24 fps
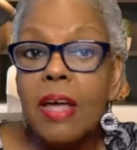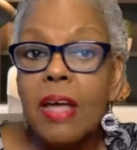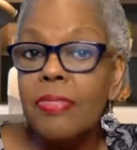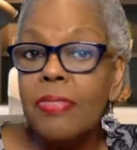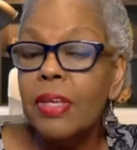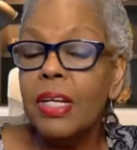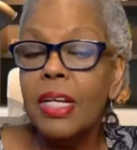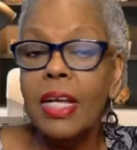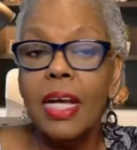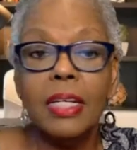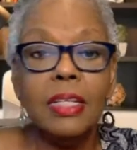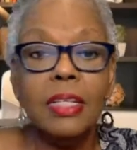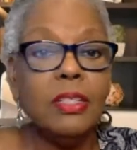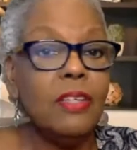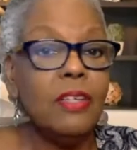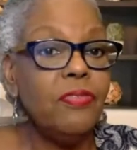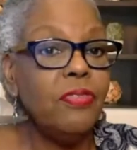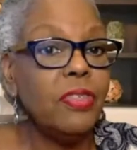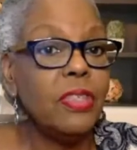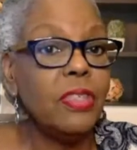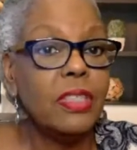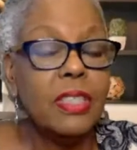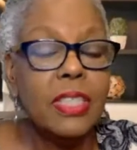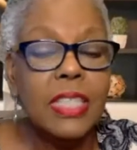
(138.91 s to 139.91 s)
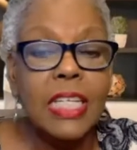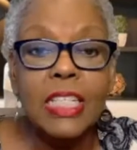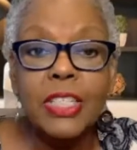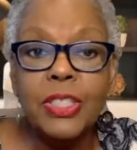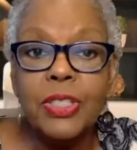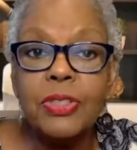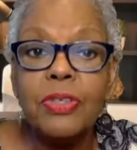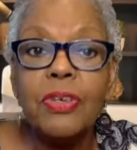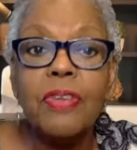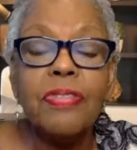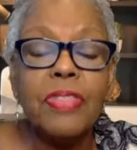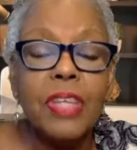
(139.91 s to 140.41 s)
They're not good for the
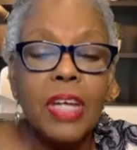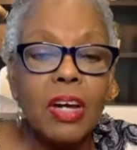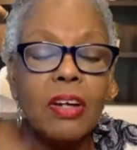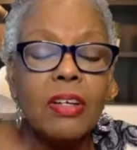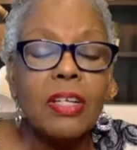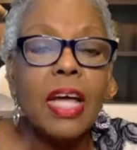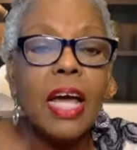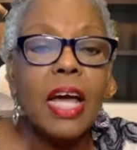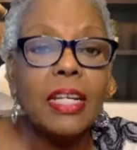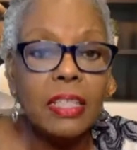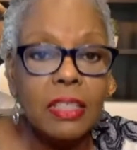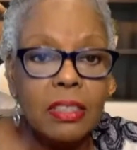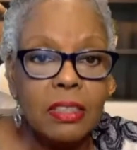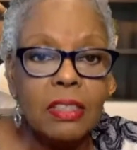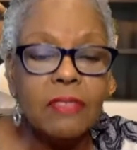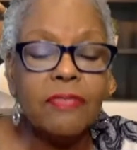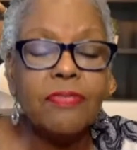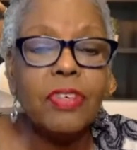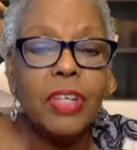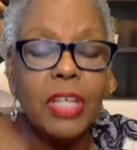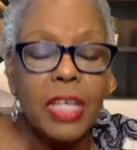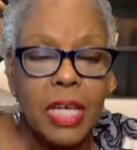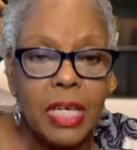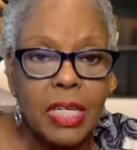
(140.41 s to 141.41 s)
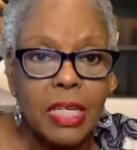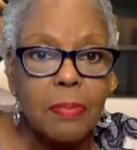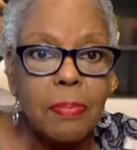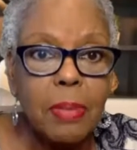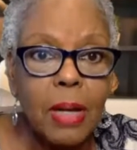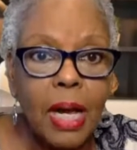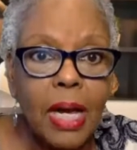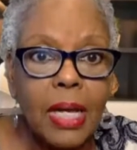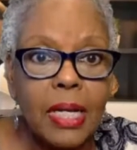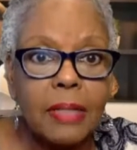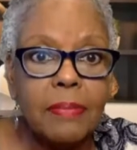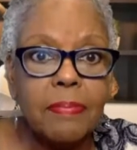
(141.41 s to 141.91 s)
teacher. They're not good for
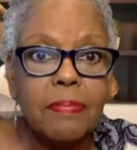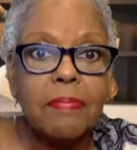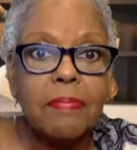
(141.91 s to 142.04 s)
anybody.